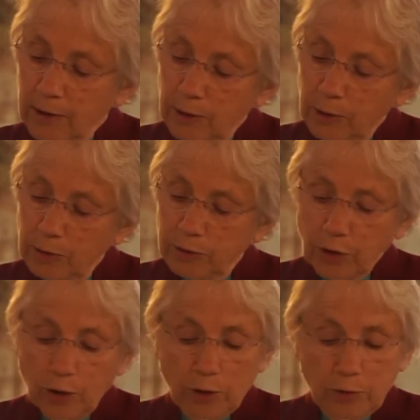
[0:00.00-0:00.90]
whose
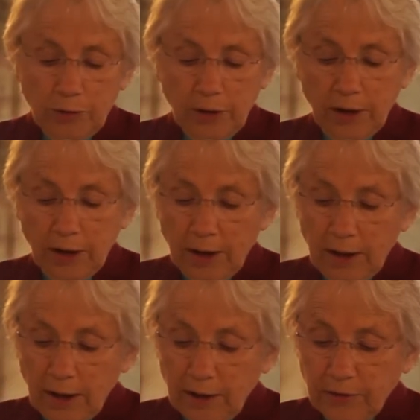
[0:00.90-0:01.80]
own
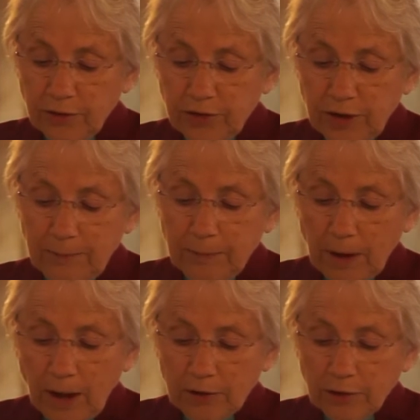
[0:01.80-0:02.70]
the sheep
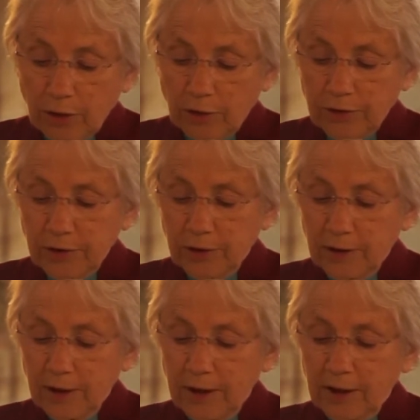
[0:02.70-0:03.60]
are not,
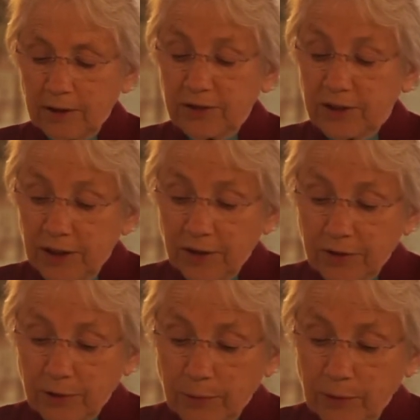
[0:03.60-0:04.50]

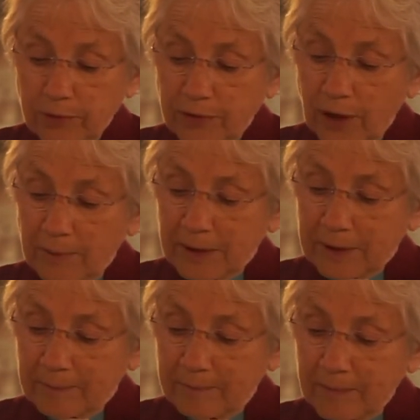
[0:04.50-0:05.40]
seeth the wolf
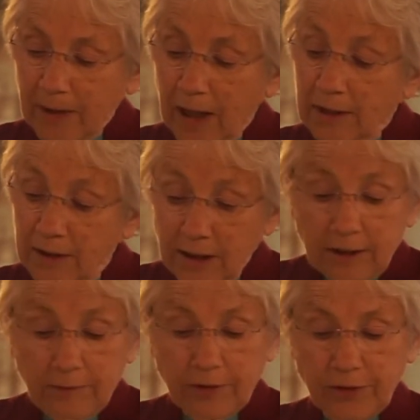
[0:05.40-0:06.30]
coming, and
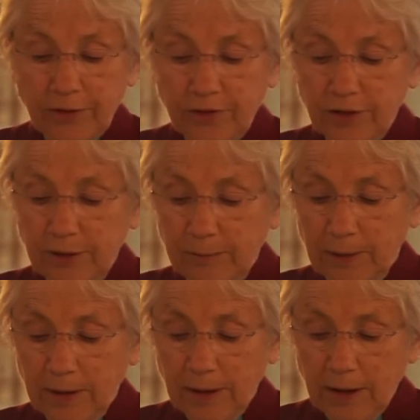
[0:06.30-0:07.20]
leaveth the sheep,
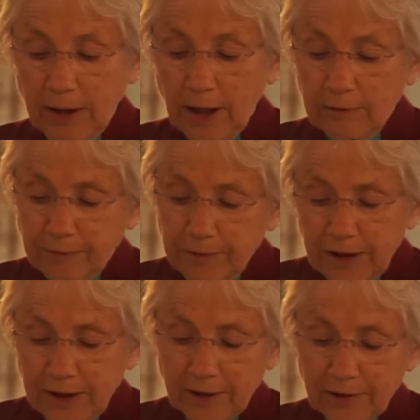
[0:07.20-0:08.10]
and
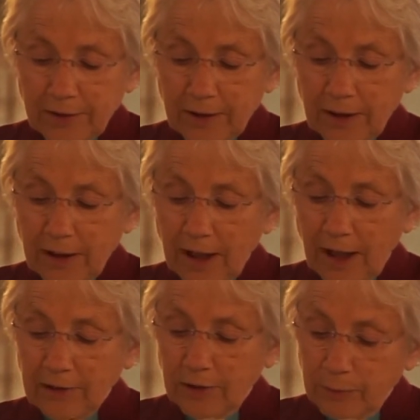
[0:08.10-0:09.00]
fleeth,
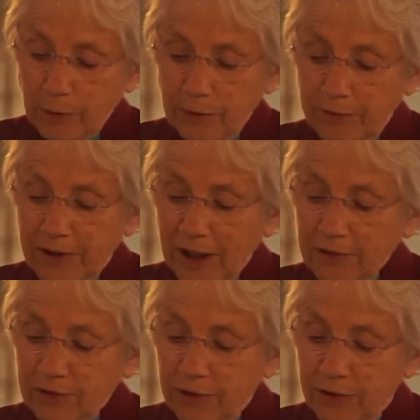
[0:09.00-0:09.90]
and the wolf
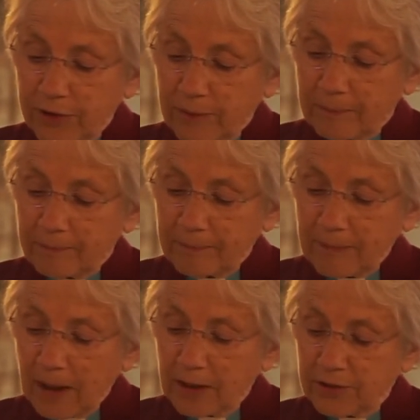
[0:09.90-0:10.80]
catcheth them,
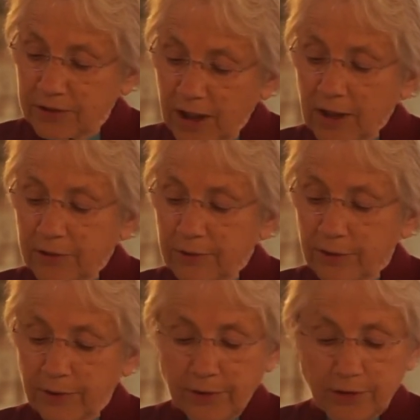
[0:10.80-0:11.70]
and
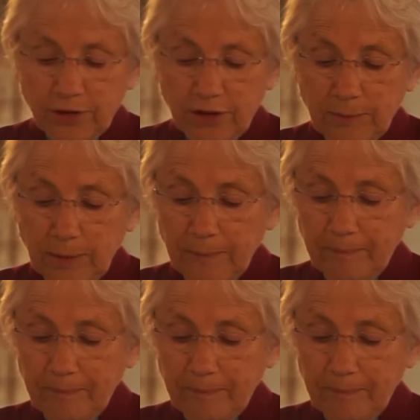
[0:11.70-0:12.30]
scattereth the sheep.